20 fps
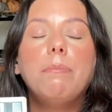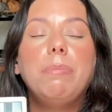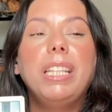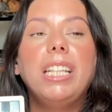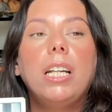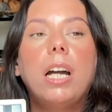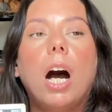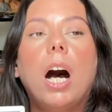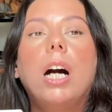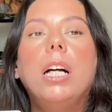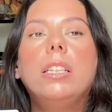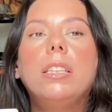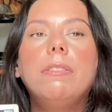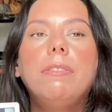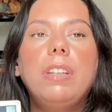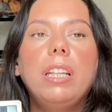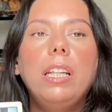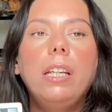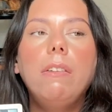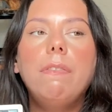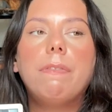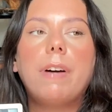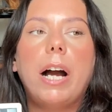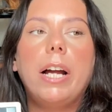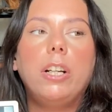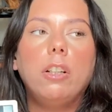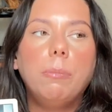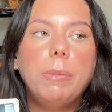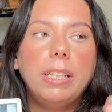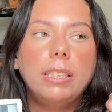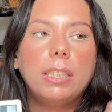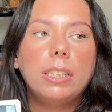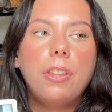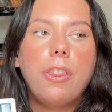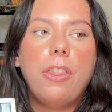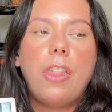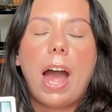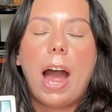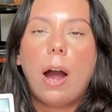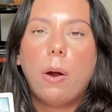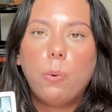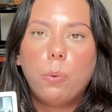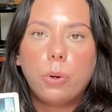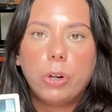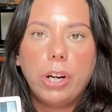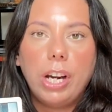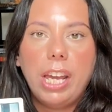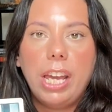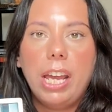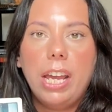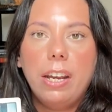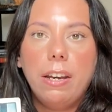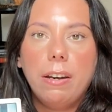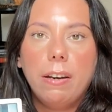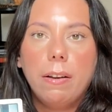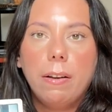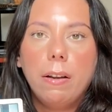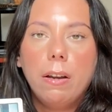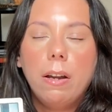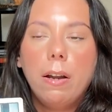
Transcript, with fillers: because of the environments that we're in.